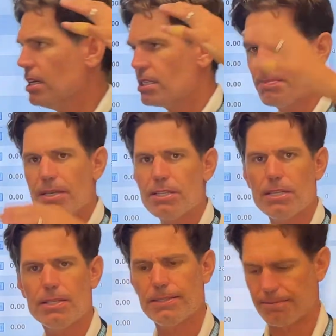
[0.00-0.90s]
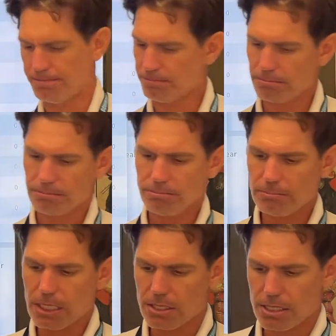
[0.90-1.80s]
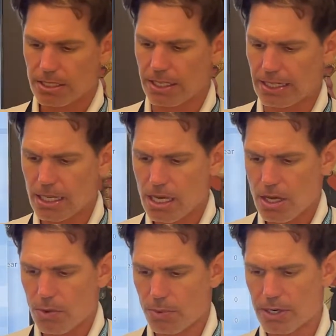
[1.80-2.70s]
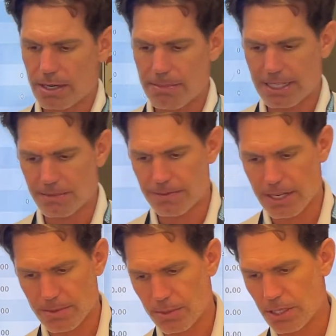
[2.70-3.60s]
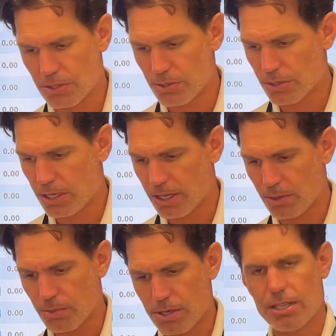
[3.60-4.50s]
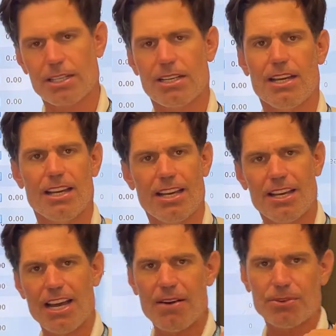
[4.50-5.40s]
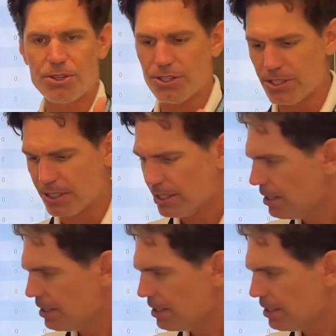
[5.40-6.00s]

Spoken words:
speeches. Just kidding. We're gonna make it fun, we're gonna do our work and have a good year.